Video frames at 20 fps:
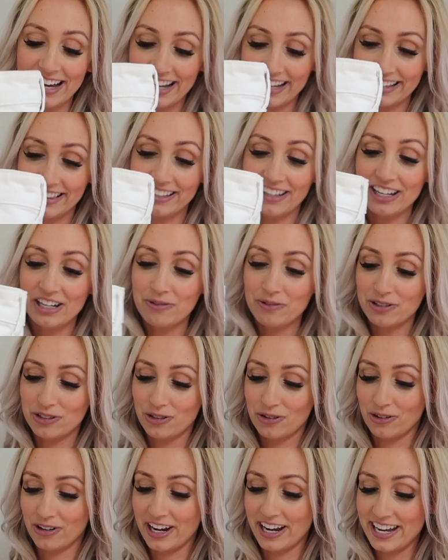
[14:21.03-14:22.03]
I thought it was
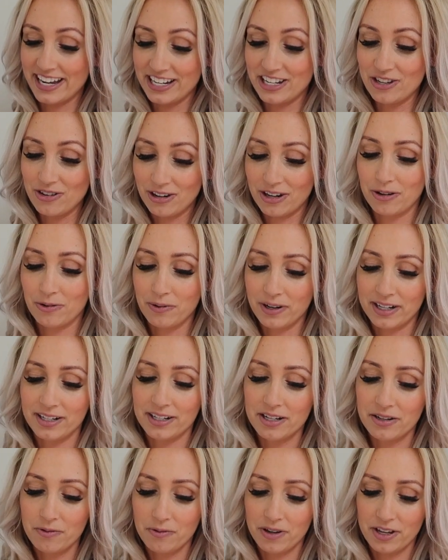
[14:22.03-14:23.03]
great. You could wear
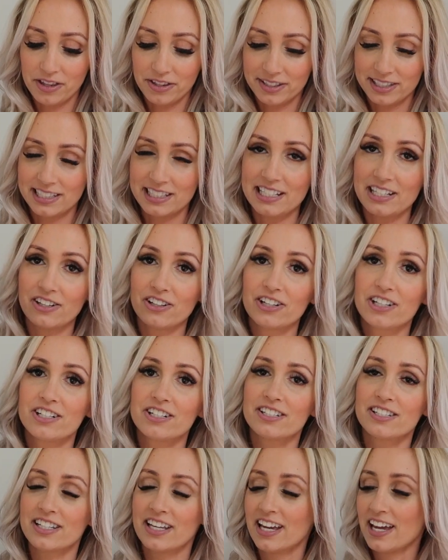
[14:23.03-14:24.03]
it with
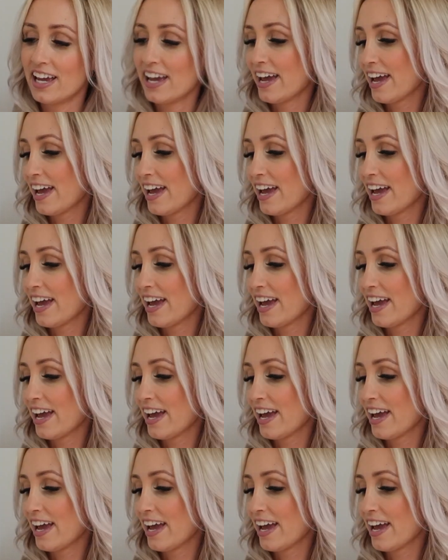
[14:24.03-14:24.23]
sneakers